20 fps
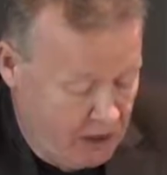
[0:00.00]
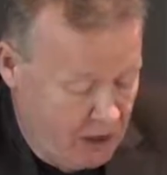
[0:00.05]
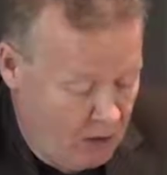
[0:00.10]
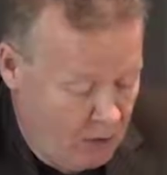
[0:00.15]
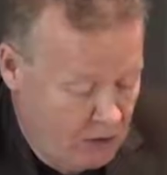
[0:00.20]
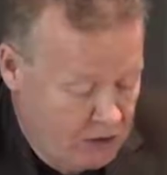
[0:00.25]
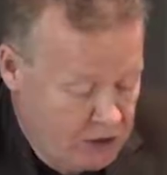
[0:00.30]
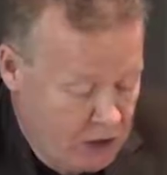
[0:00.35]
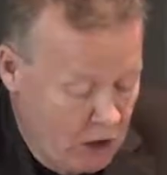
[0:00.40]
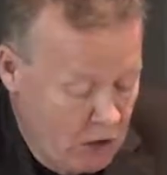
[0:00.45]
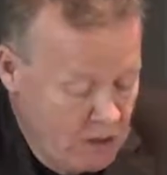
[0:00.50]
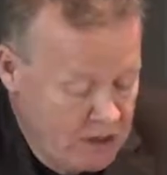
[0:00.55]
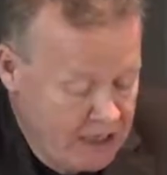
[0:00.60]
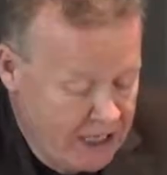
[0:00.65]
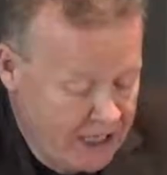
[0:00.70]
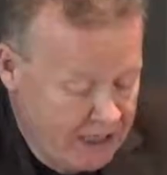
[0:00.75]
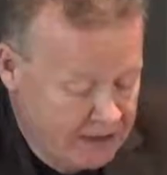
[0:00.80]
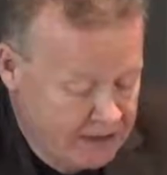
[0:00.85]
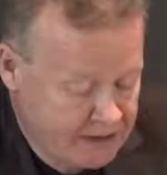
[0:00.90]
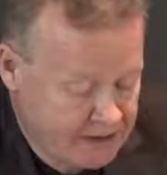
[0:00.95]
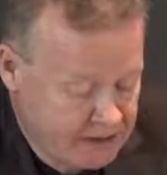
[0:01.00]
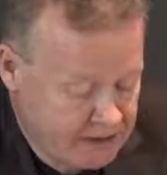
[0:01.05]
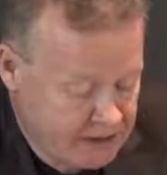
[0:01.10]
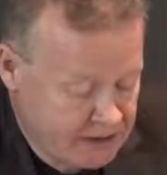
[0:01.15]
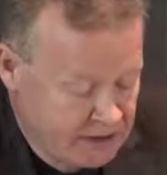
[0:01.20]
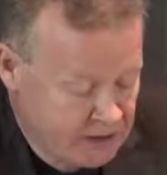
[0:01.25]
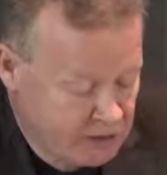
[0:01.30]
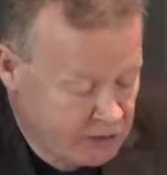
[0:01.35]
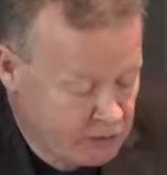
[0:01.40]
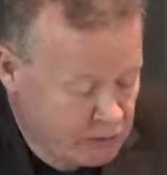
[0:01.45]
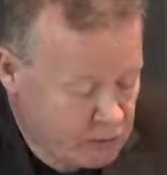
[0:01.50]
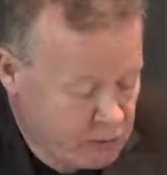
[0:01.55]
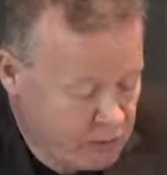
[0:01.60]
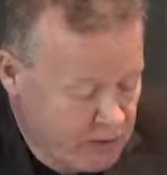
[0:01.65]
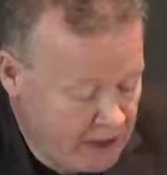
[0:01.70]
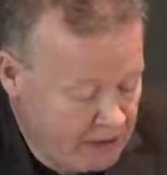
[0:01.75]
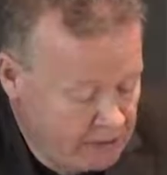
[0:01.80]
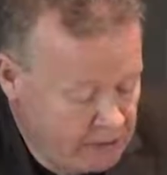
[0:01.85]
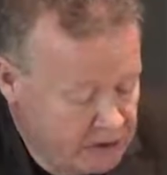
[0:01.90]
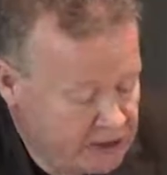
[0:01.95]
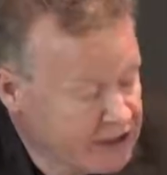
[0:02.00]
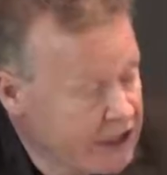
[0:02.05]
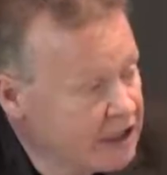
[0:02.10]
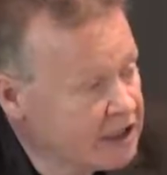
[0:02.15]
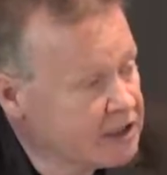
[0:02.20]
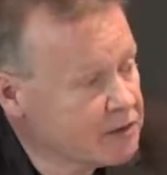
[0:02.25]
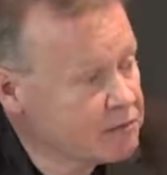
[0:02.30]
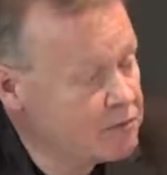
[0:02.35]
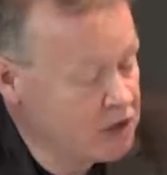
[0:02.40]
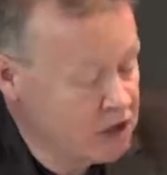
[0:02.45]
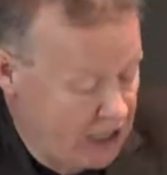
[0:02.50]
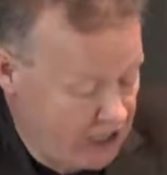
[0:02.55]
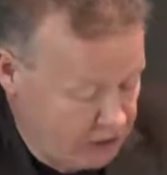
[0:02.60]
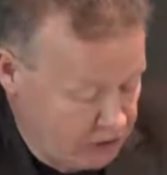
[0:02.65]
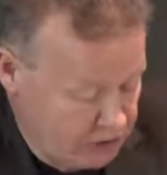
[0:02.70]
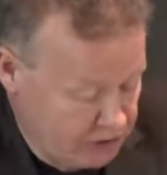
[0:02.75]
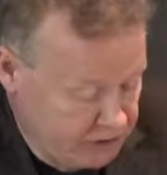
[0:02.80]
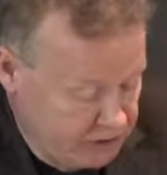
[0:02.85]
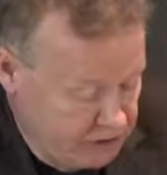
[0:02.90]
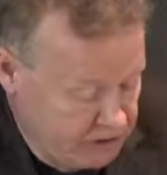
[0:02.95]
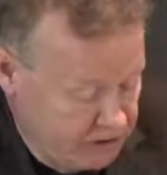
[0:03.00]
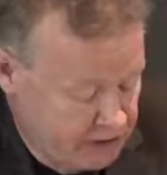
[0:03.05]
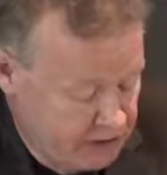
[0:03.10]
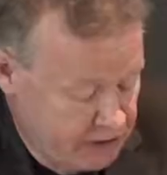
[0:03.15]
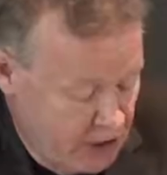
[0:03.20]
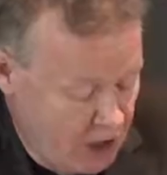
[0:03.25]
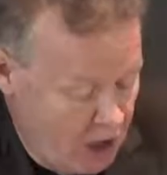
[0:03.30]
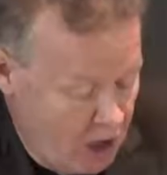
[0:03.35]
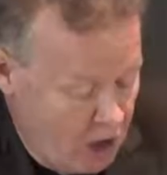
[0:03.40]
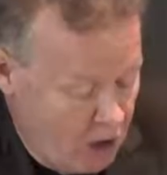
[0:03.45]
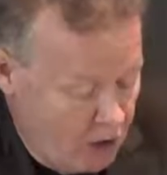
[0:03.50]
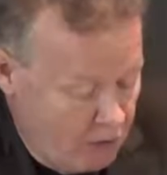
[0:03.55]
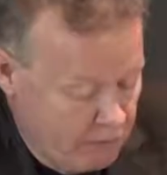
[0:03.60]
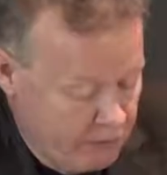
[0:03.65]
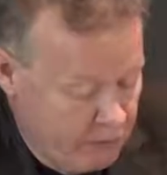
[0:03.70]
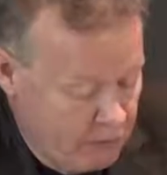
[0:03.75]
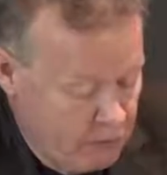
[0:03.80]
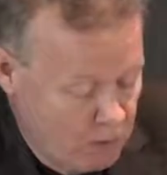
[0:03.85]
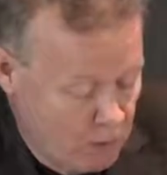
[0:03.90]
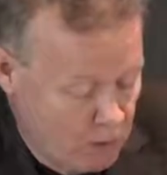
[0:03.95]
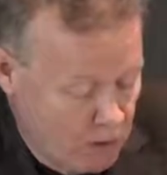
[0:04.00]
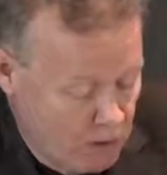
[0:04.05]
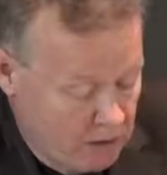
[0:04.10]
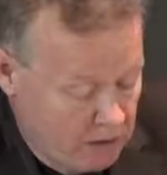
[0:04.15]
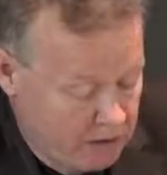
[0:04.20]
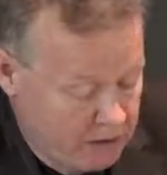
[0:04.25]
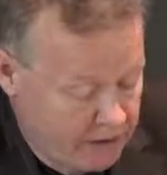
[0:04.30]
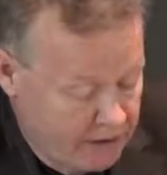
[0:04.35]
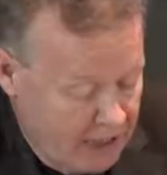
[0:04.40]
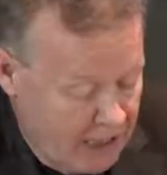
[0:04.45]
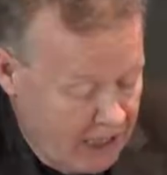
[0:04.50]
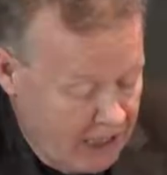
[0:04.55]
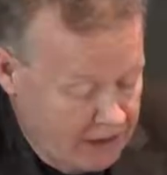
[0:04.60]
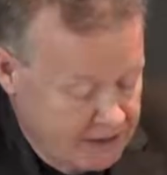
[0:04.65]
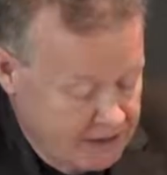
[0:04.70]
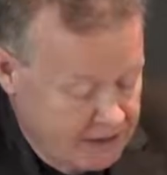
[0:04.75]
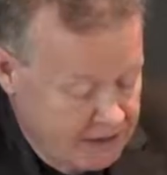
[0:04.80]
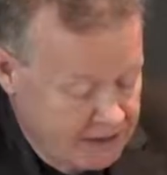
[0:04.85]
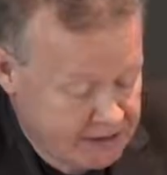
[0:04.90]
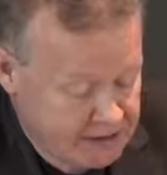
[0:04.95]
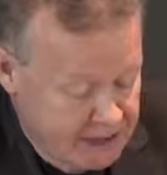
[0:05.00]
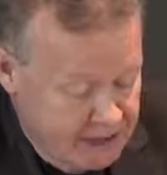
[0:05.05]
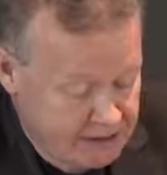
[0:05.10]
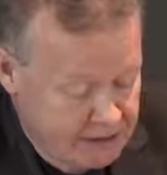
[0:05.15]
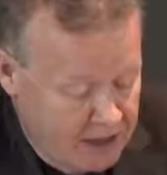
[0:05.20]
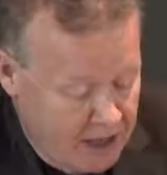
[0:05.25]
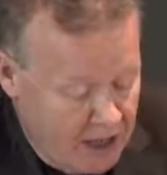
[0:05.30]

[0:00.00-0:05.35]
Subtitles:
which only exists through various expressions of the work. As I said,